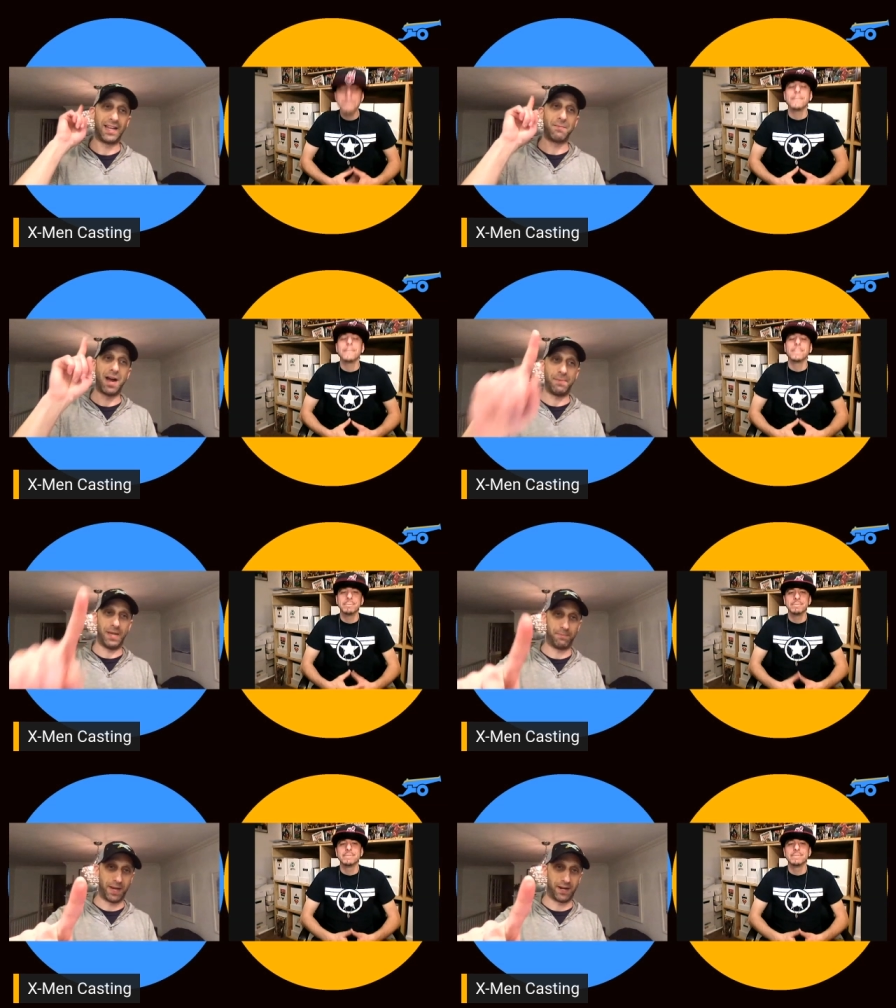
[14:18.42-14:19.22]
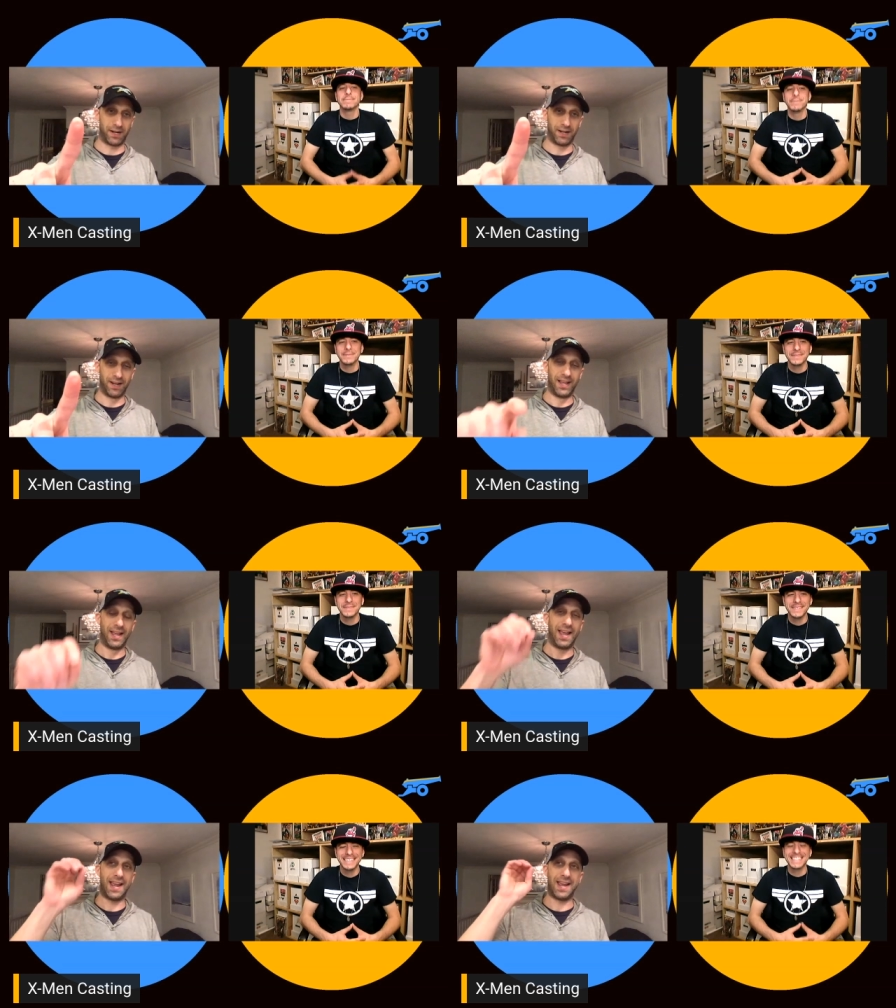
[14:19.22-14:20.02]
I like my pick better.
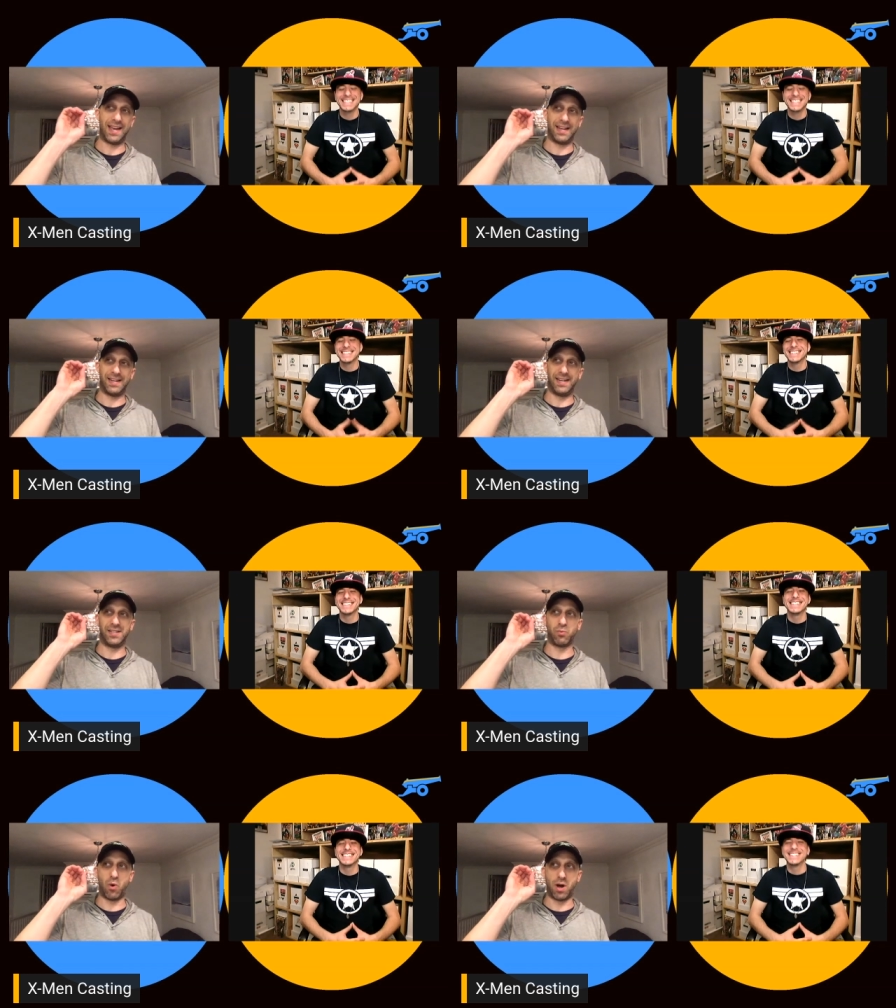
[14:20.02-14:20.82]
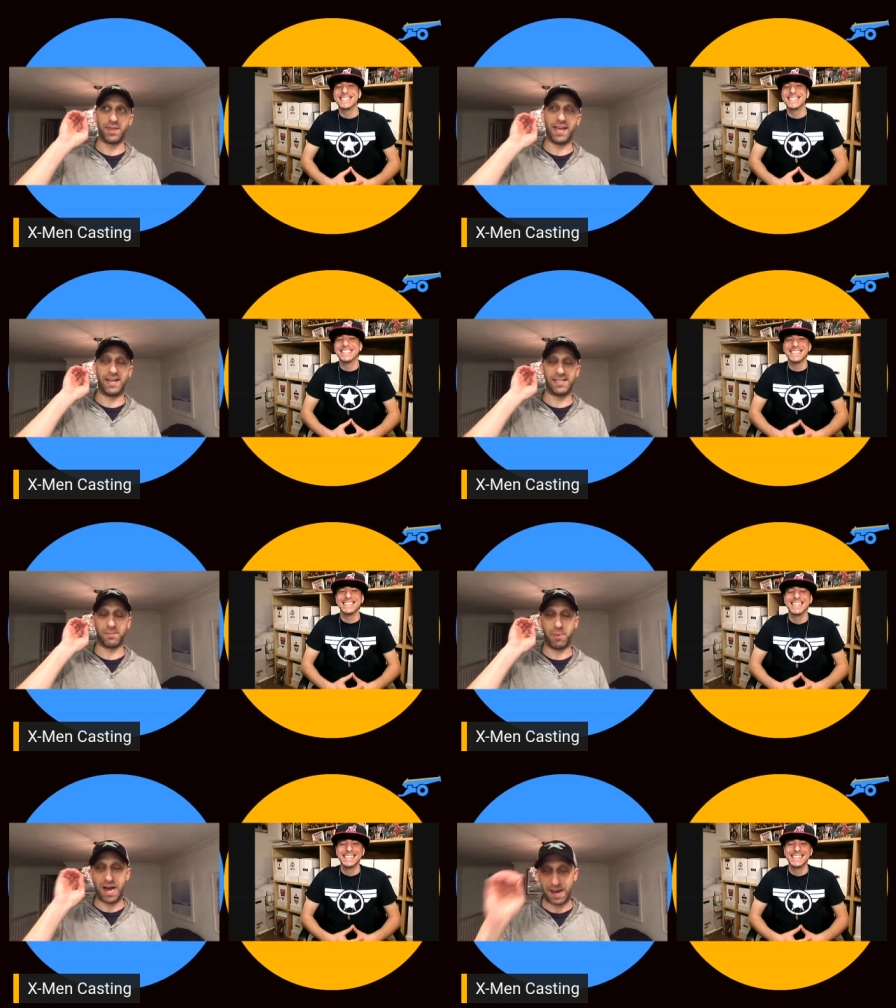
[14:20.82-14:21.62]
And it is one that
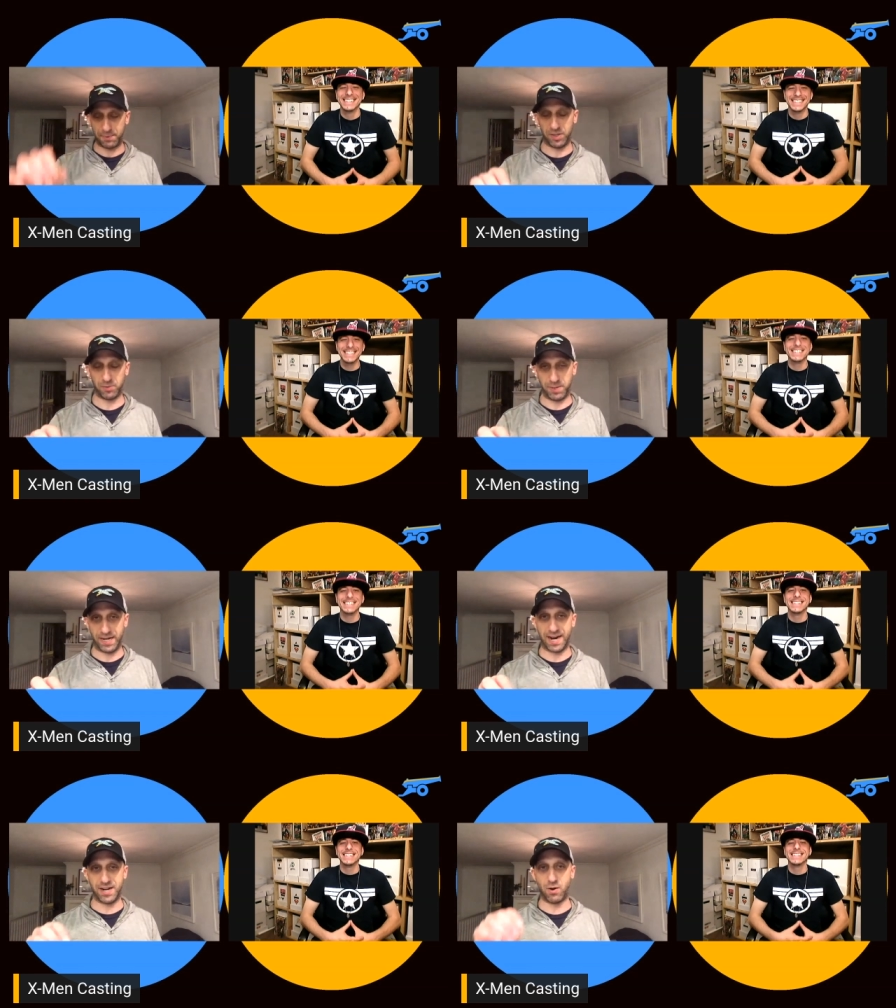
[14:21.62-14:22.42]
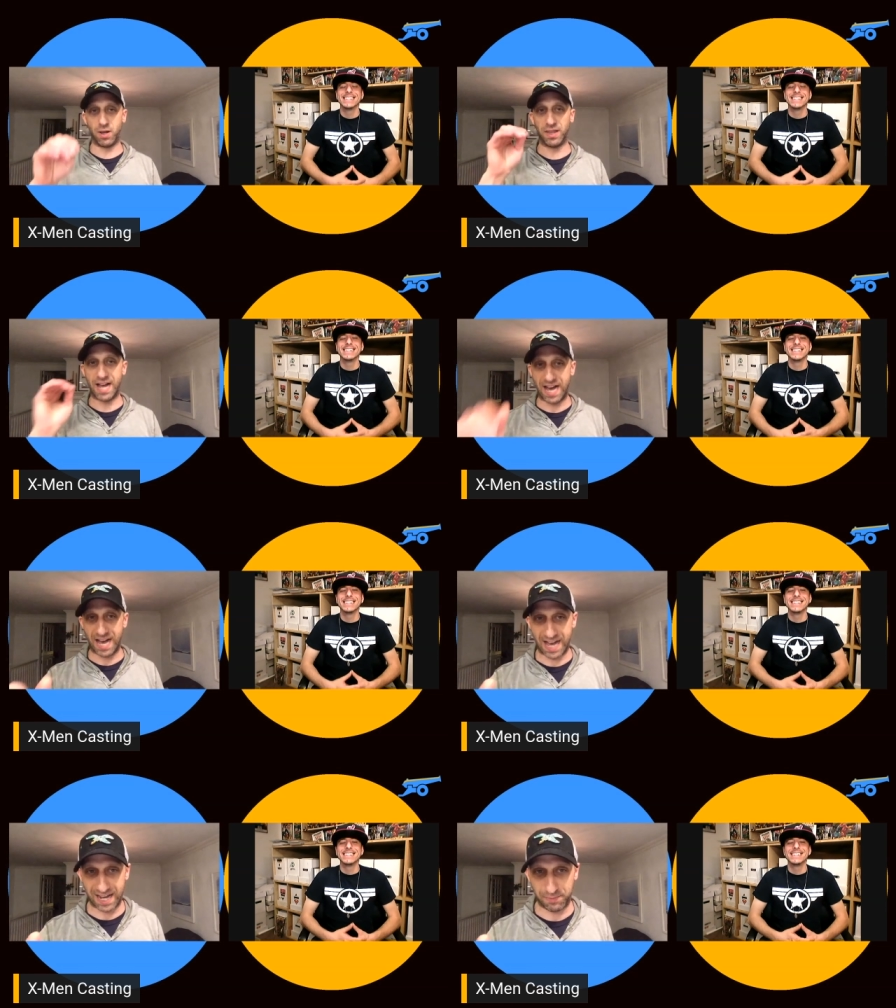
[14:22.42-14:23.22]
is a popular pick. I know a
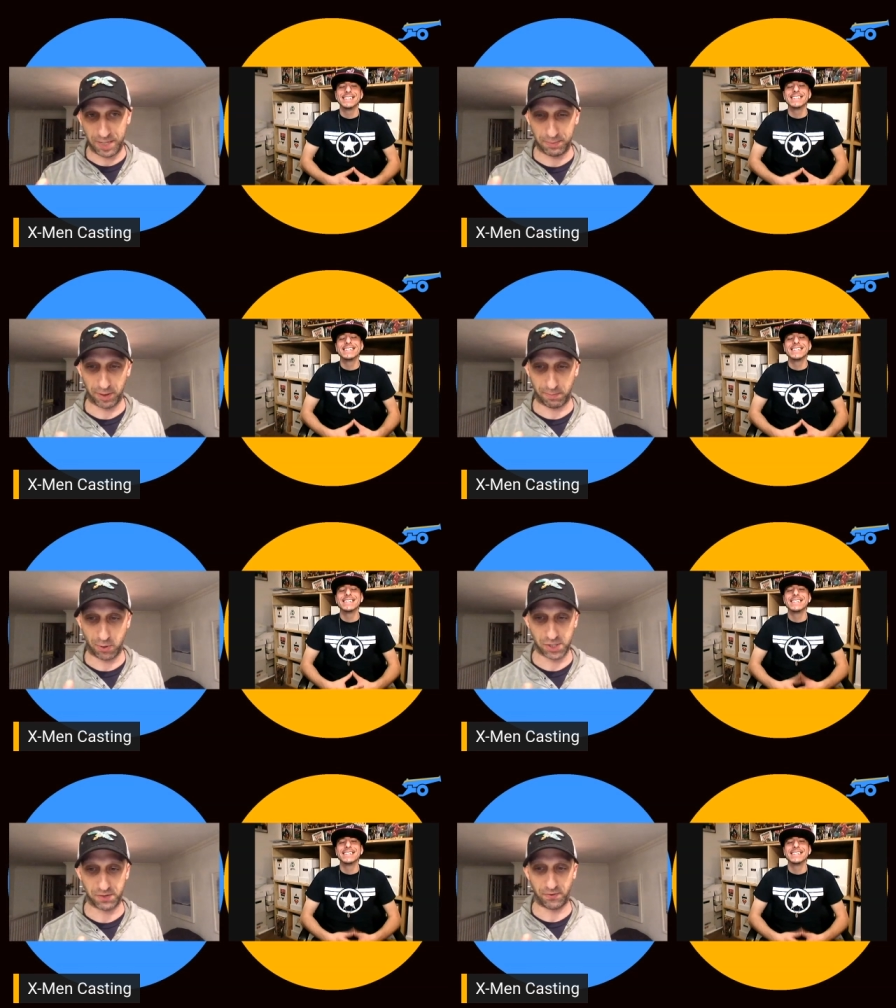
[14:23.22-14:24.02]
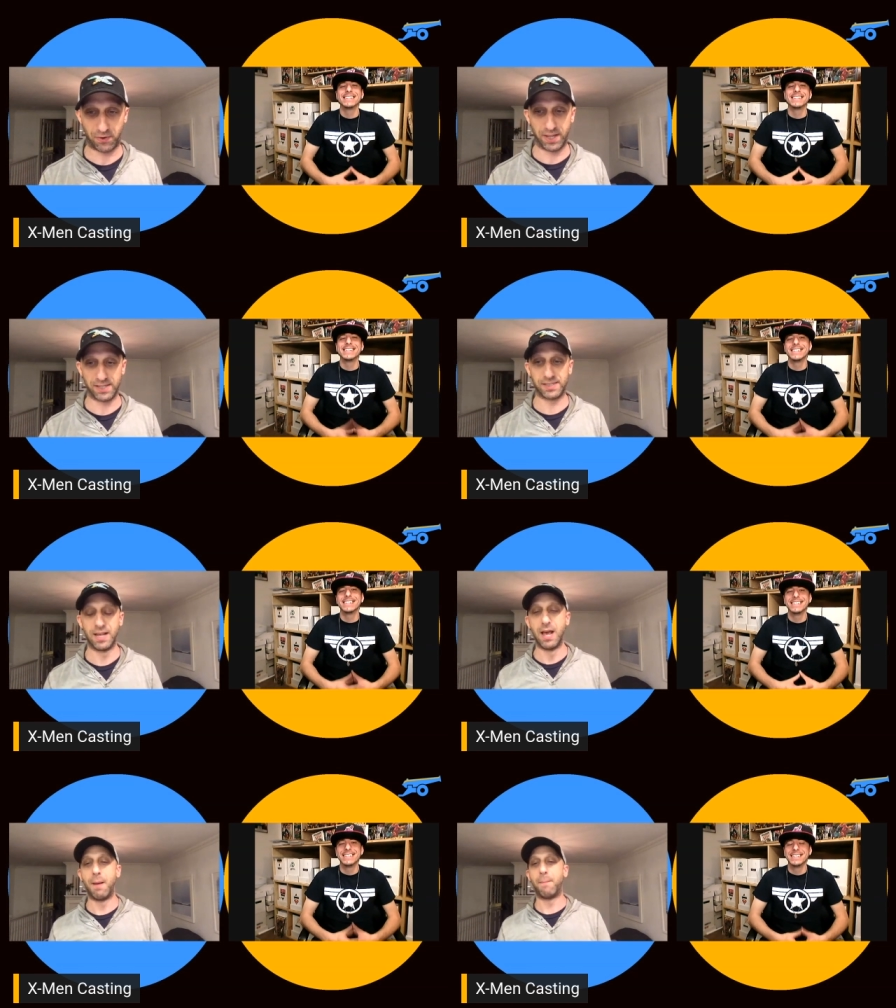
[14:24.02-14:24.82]
lot of people are pushing for this.